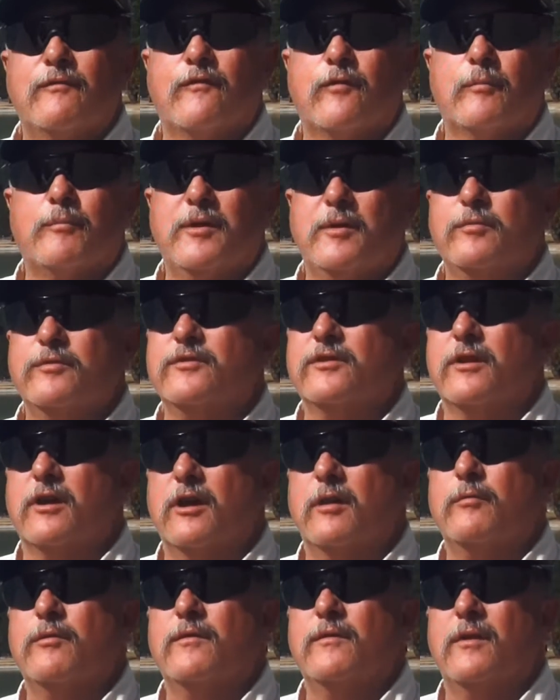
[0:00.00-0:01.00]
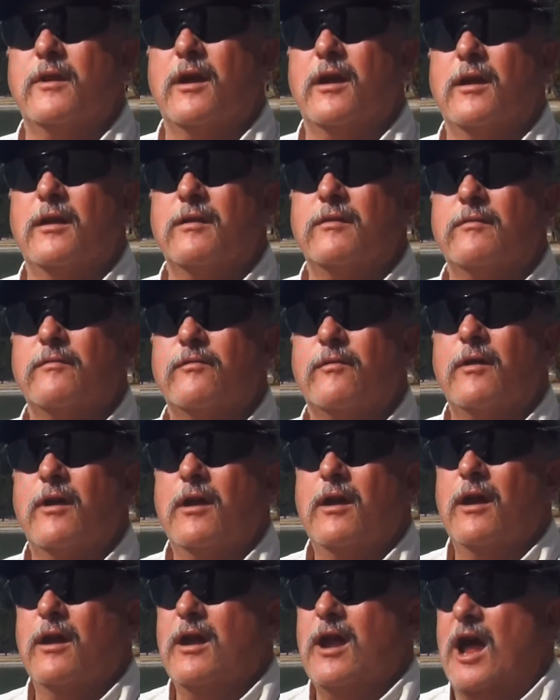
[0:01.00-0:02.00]
for people to come and, and
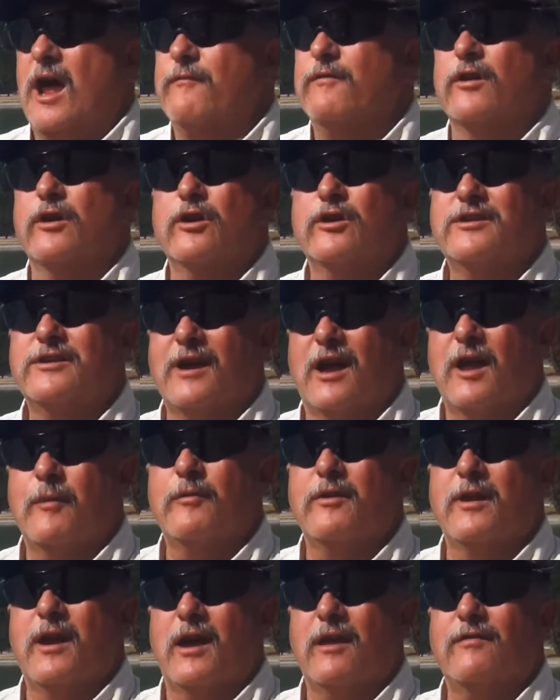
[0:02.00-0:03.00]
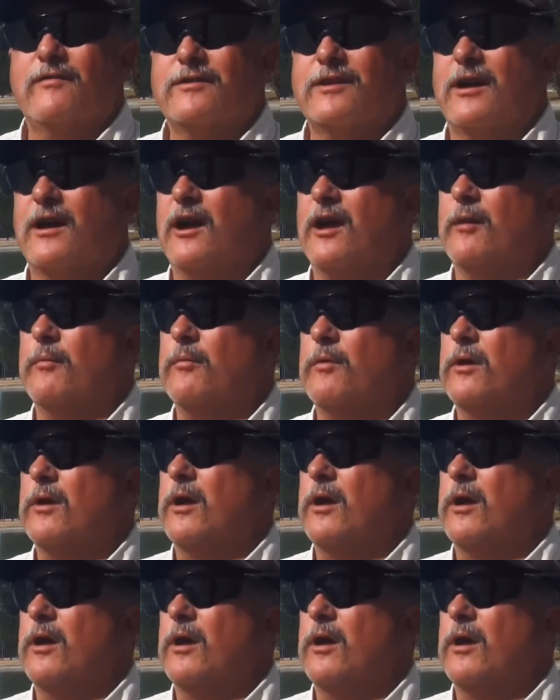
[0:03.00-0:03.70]
have a good time, a nice time.